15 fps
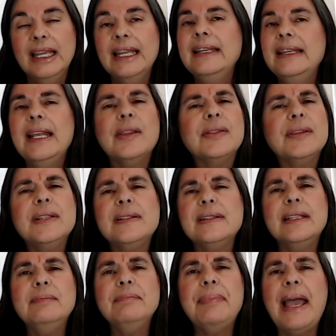Now, this
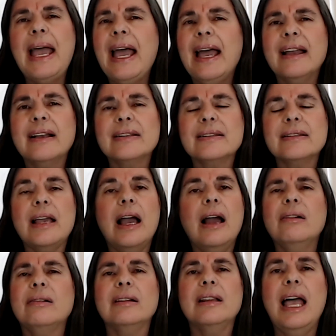impacts
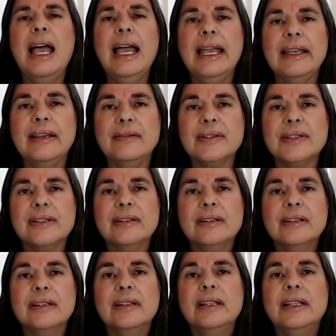our lives
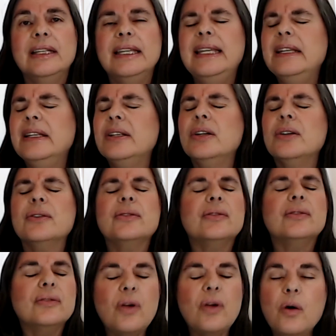in
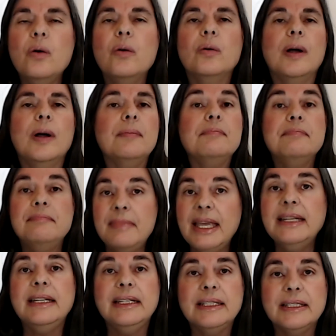so
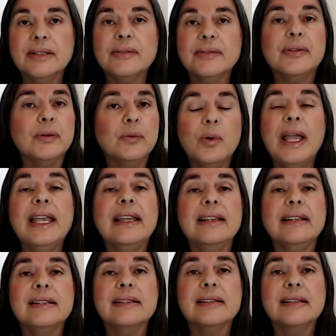many different
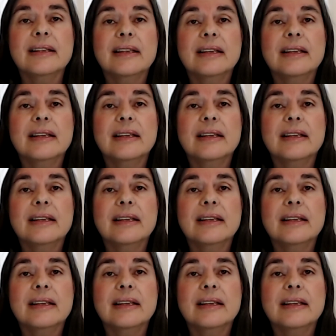ways.